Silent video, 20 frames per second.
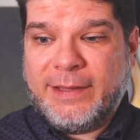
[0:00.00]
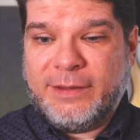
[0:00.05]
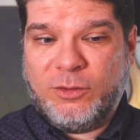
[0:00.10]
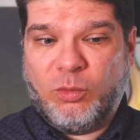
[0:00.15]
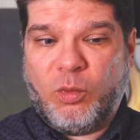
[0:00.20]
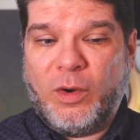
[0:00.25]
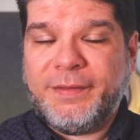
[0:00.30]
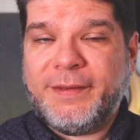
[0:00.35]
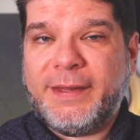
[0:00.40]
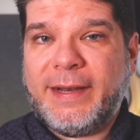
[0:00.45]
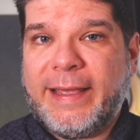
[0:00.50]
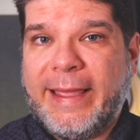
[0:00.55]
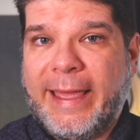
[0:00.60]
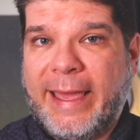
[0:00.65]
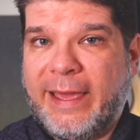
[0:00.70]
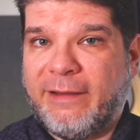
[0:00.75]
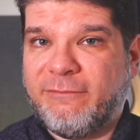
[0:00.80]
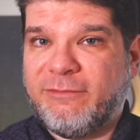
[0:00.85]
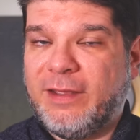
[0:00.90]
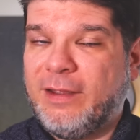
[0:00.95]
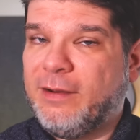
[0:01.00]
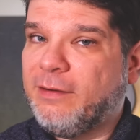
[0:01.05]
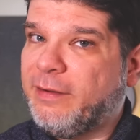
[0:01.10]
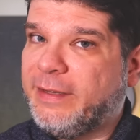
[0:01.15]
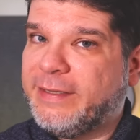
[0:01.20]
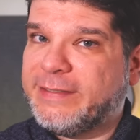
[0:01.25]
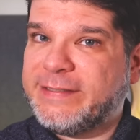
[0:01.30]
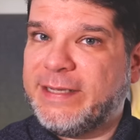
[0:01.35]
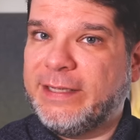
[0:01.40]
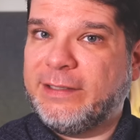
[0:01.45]
The one that I have here
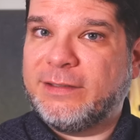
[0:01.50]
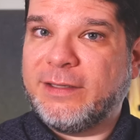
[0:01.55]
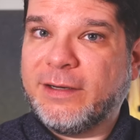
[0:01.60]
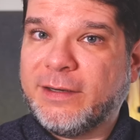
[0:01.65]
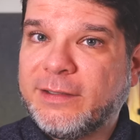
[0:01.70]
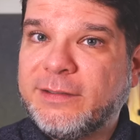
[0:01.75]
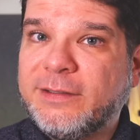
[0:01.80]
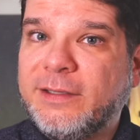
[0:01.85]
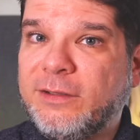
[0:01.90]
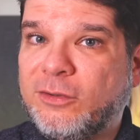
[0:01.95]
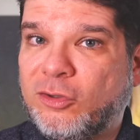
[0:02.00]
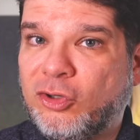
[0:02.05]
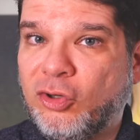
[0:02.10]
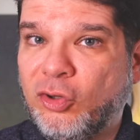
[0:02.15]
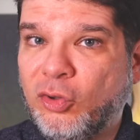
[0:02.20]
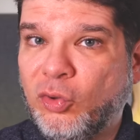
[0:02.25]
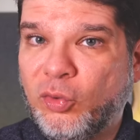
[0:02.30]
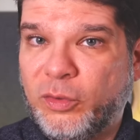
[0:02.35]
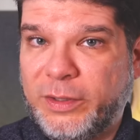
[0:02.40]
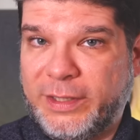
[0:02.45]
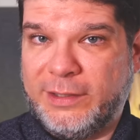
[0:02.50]
is a thirty-two